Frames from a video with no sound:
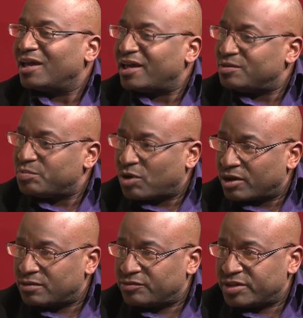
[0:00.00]
And
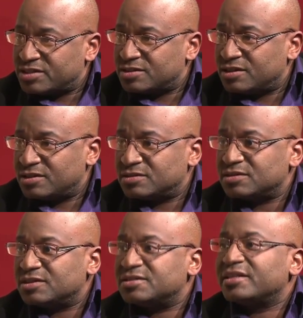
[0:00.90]
part of the reason is
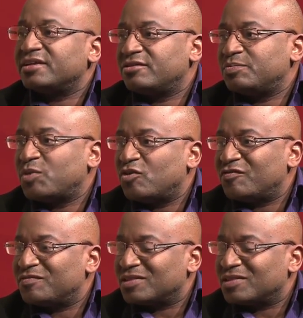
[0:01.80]
that there are both